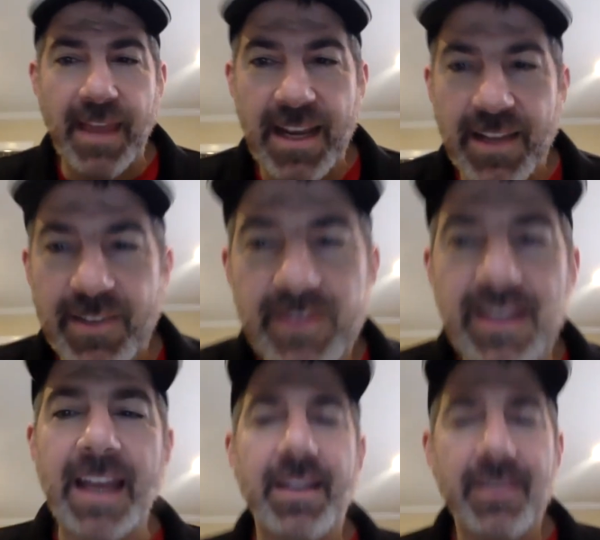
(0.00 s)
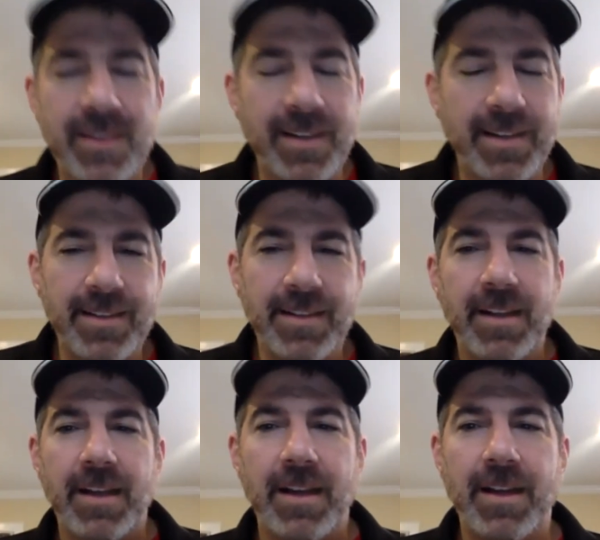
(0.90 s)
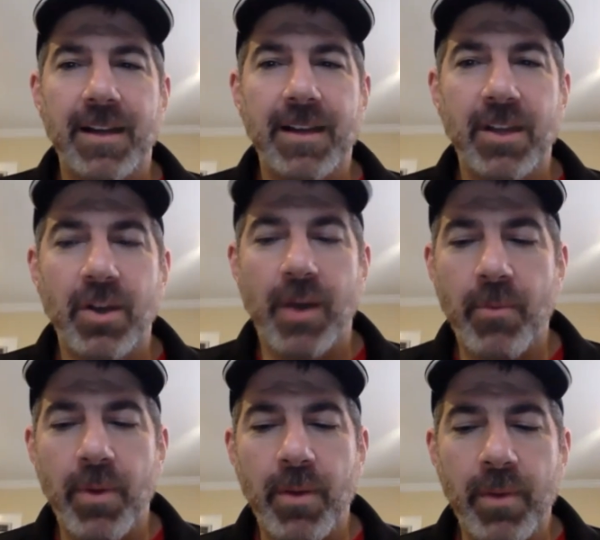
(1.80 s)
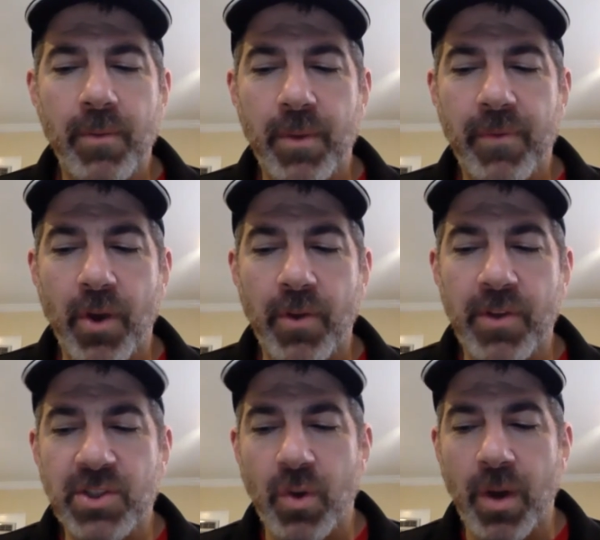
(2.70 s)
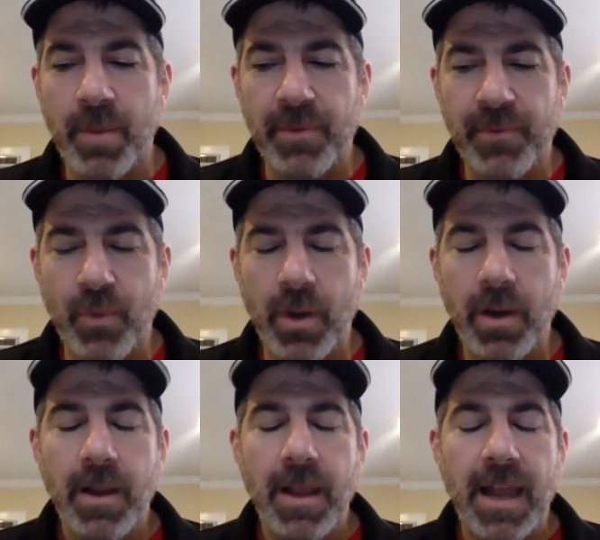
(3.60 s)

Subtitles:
That is you know, we've heard this story before,